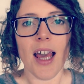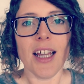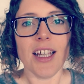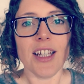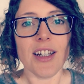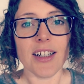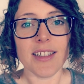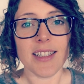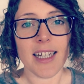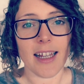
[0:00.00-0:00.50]

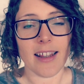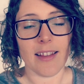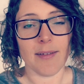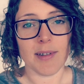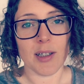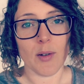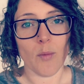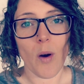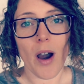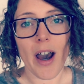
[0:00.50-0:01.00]
You can take them
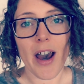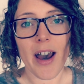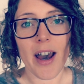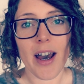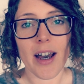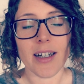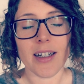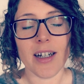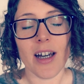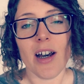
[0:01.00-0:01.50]
to
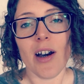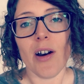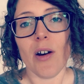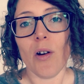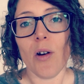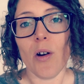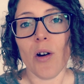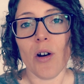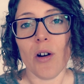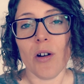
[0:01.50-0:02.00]
work,
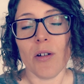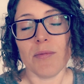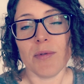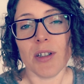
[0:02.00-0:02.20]
or